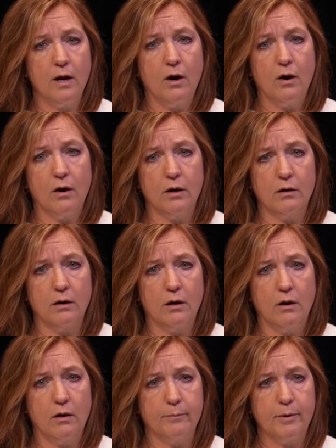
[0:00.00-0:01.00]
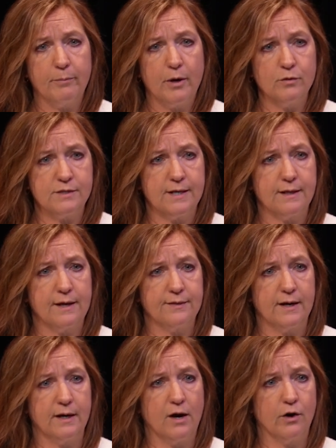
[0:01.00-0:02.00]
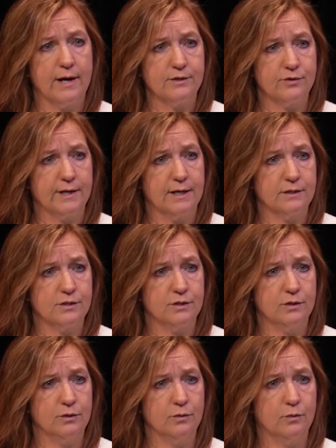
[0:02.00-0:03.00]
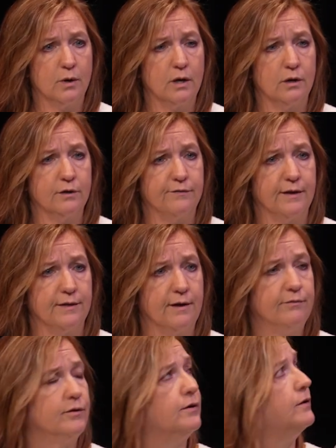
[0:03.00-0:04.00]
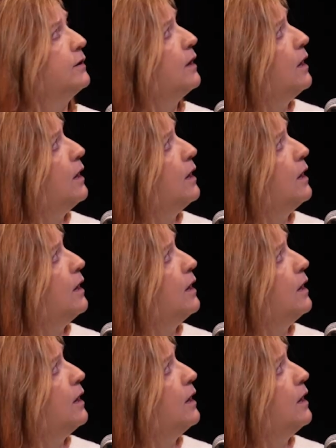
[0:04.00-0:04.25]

are proposing that they are entering into a good faith effort.